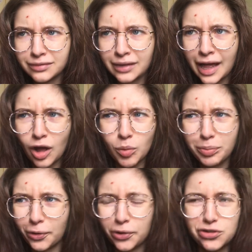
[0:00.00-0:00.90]
help
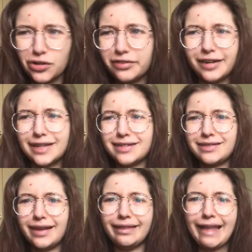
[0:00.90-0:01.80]
or service
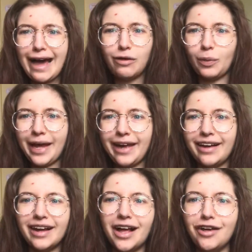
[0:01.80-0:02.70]
in that
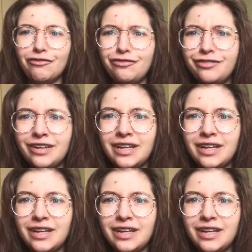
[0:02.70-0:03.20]
way of